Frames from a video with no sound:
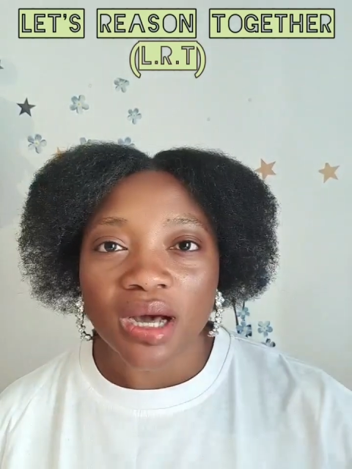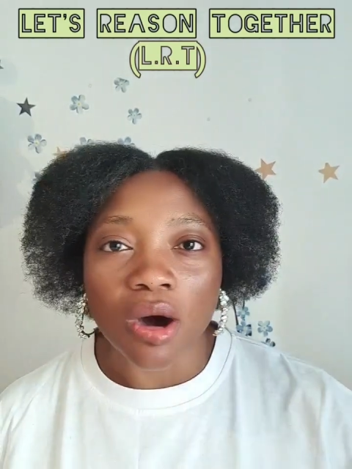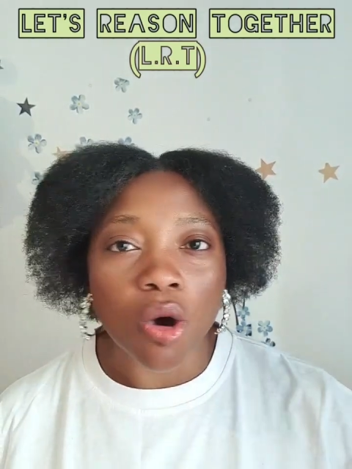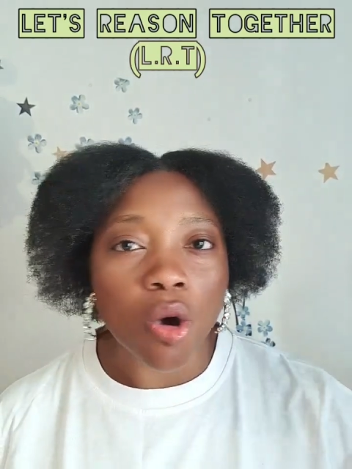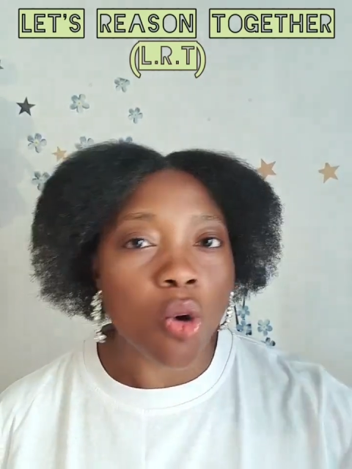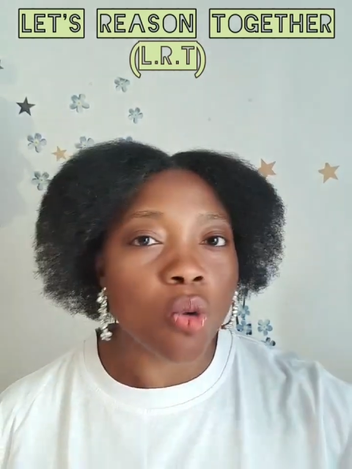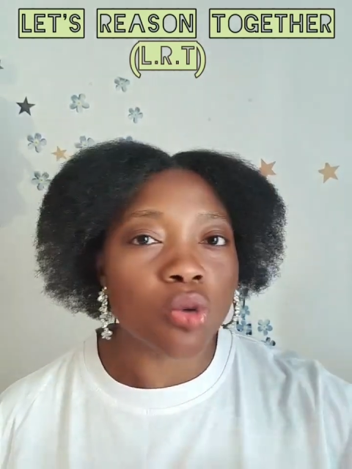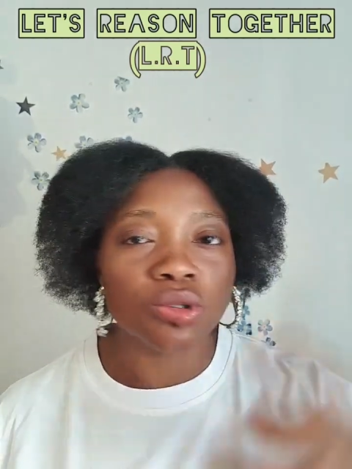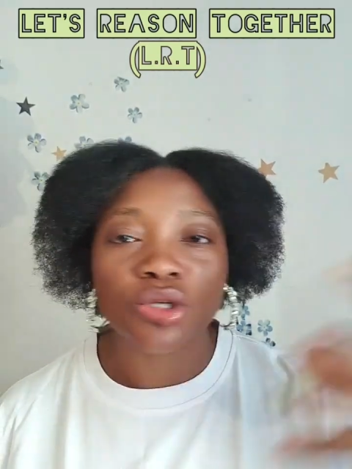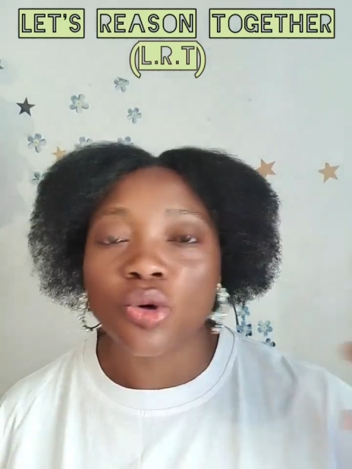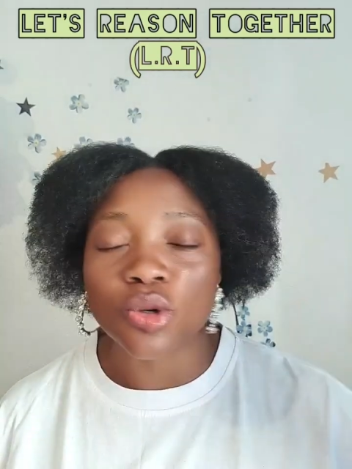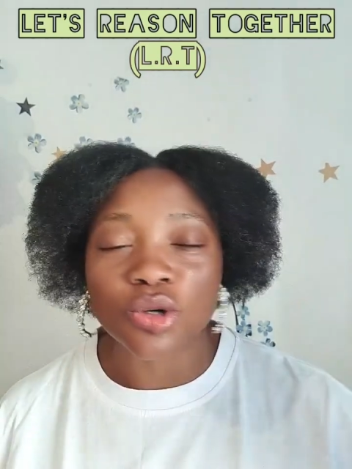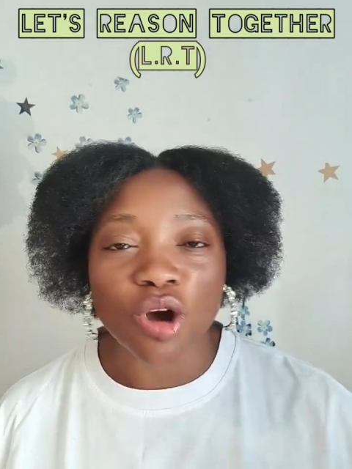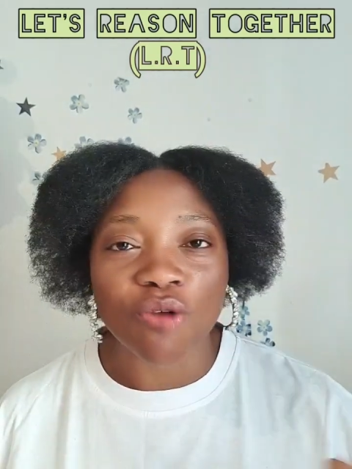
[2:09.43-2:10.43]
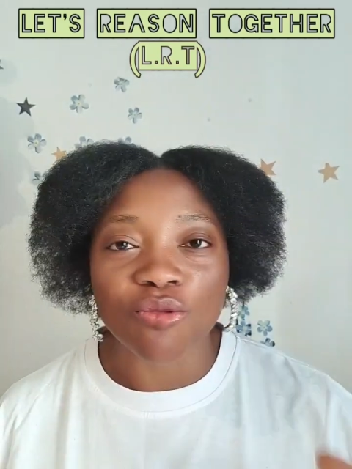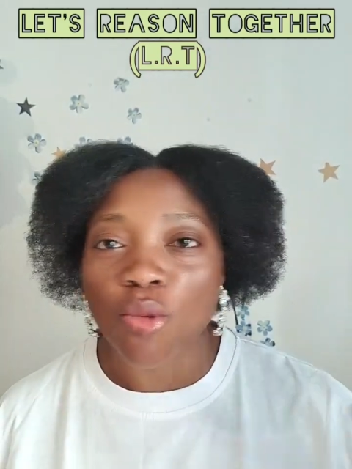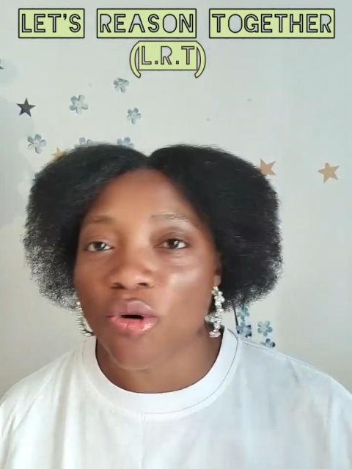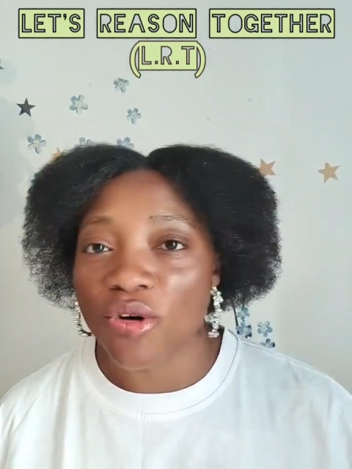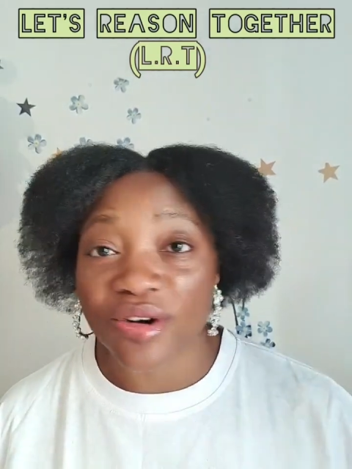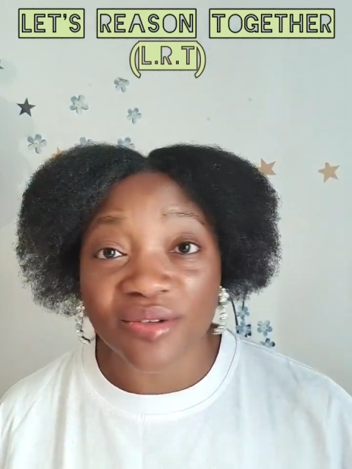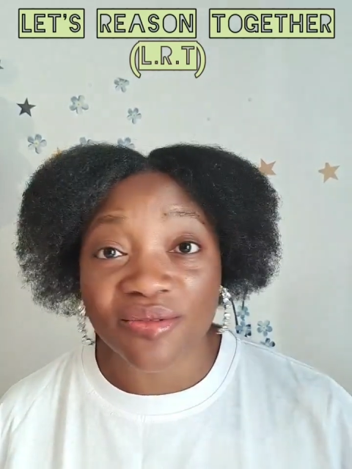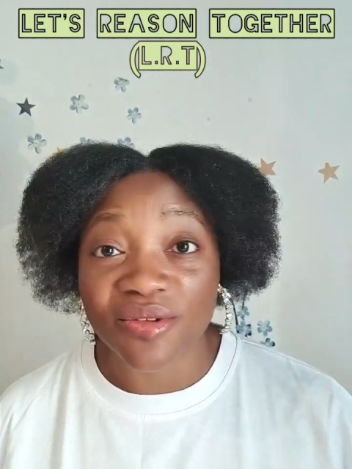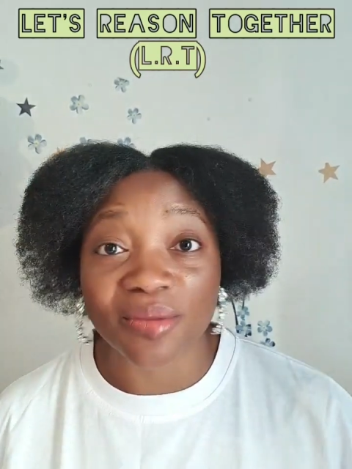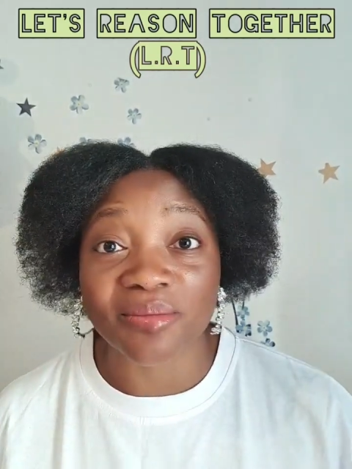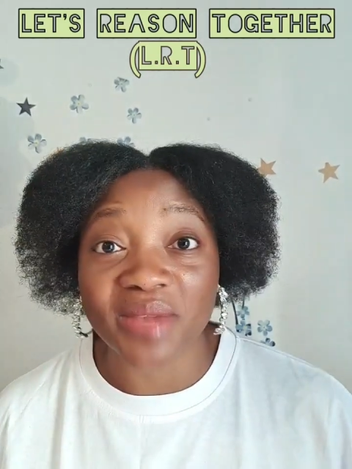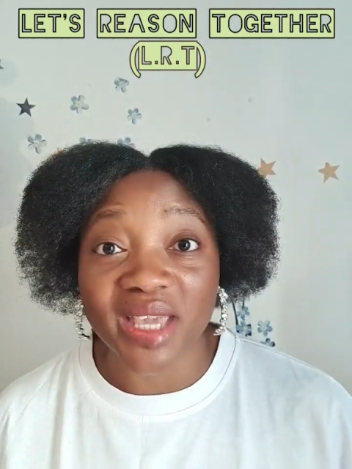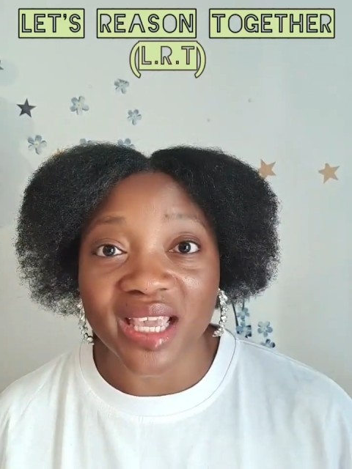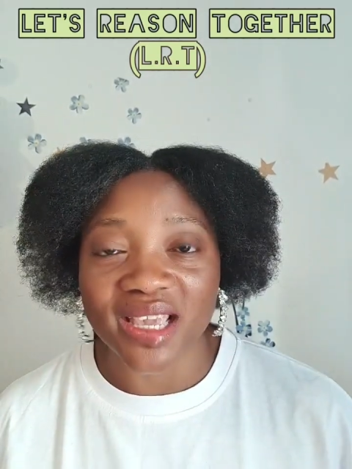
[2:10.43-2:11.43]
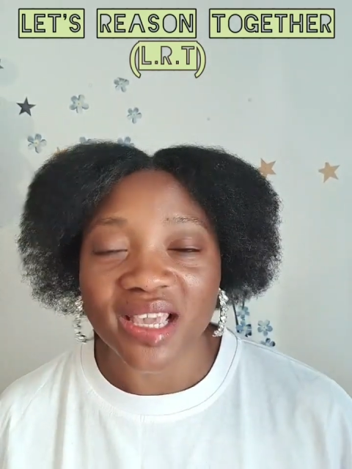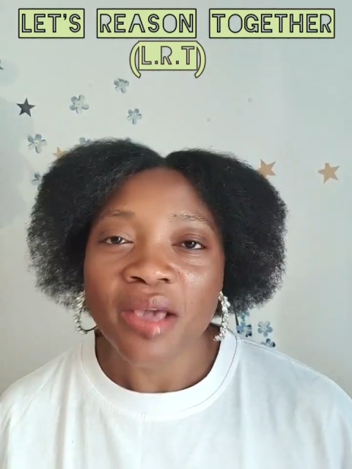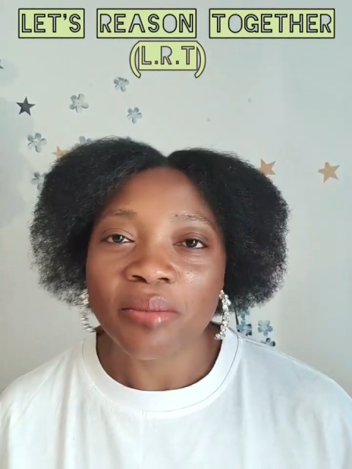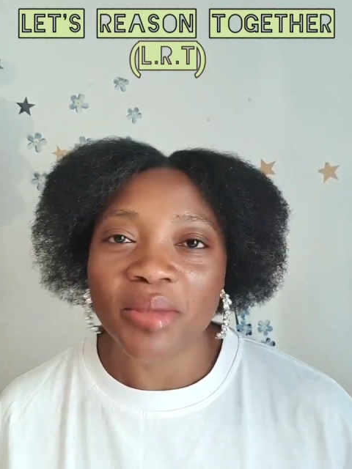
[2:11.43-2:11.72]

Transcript: a whole load of worry from me,